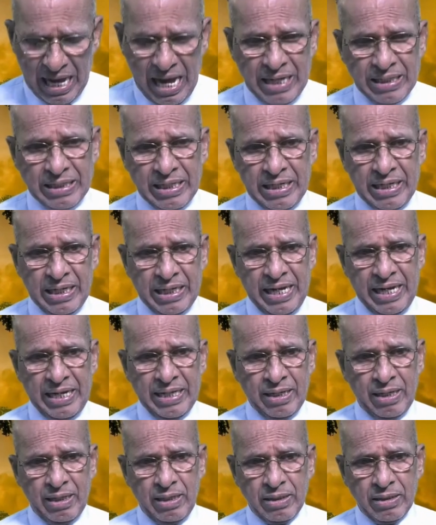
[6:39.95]
and then
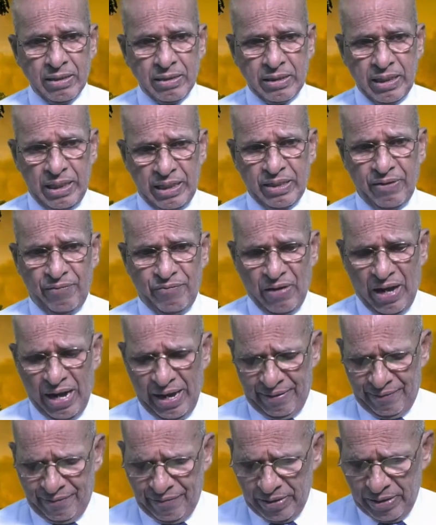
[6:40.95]
again
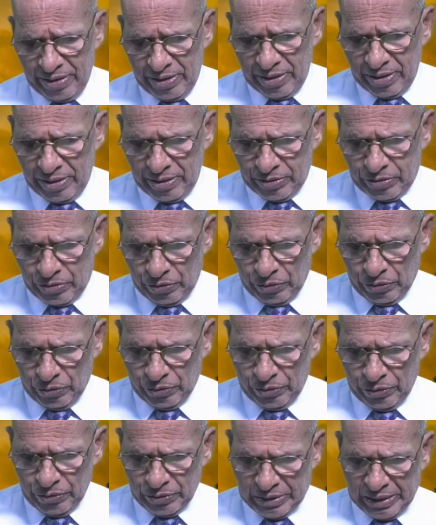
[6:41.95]
35
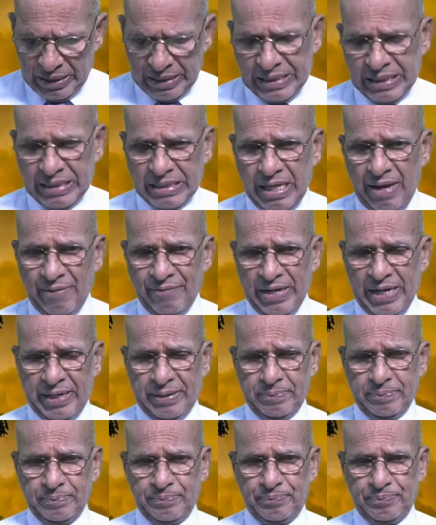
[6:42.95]
to 37.